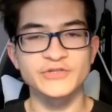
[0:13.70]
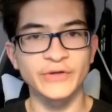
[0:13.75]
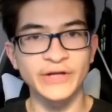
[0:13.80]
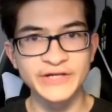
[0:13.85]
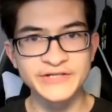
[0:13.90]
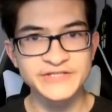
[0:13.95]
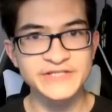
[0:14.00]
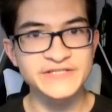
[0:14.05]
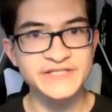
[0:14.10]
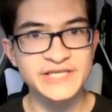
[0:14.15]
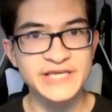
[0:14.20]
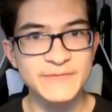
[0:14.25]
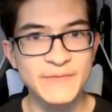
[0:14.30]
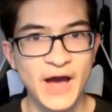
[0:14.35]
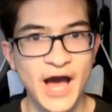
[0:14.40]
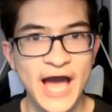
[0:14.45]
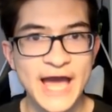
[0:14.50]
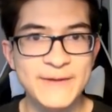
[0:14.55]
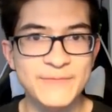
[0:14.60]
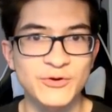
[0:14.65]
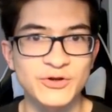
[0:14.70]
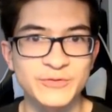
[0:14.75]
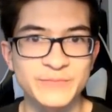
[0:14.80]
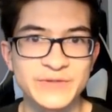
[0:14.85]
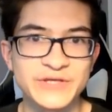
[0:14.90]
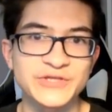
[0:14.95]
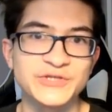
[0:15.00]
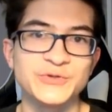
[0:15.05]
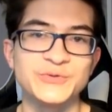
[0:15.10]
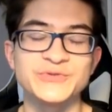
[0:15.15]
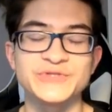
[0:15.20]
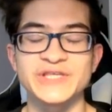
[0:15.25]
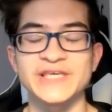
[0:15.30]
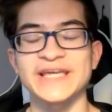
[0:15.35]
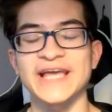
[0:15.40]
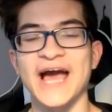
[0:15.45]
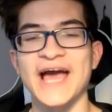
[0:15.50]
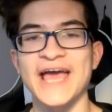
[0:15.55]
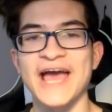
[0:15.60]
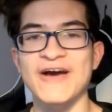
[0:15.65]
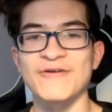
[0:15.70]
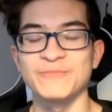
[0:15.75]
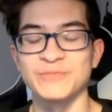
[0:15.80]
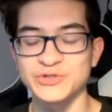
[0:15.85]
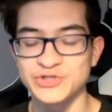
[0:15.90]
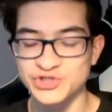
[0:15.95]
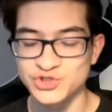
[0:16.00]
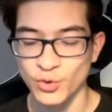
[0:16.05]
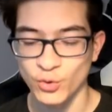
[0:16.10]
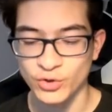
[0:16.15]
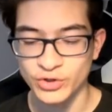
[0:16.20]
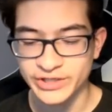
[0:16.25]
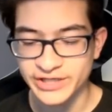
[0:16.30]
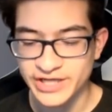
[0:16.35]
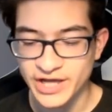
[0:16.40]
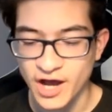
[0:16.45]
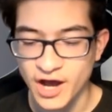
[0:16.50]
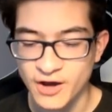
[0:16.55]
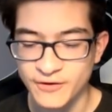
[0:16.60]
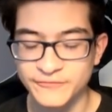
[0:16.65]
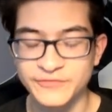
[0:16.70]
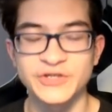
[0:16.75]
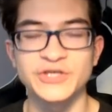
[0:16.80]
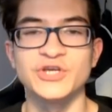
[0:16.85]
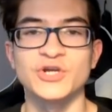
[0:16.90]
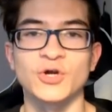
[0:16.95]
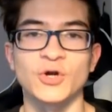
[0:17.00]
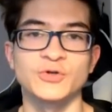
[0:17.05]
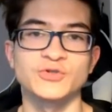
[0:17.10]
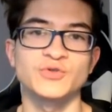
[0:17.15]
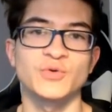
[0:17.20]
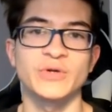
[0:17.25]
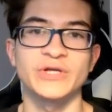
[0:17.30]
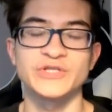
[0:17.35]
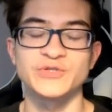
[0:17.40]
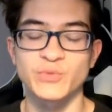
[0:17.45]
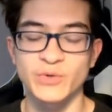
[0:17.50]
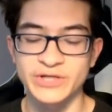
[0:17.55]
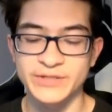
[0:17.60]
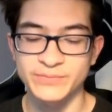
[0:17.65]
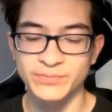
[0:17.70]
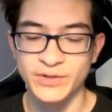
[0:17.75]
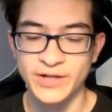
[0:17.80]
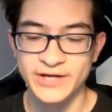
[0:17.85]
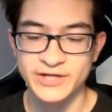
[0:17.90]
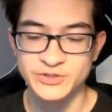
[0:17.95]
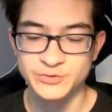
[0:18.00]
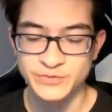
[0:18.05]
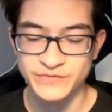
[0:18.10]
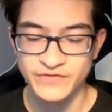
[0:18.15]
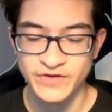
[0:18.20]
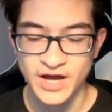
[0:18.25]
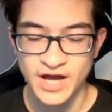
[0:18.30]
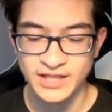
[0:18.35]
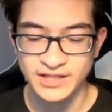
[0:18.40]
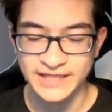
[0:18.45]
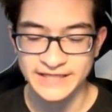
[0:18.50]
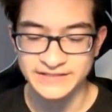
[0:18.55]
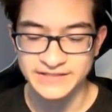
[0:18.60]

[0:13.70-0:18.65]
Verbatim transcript: So here's the team I'm going to be using. I have majority of the Euro 2020 players. We've got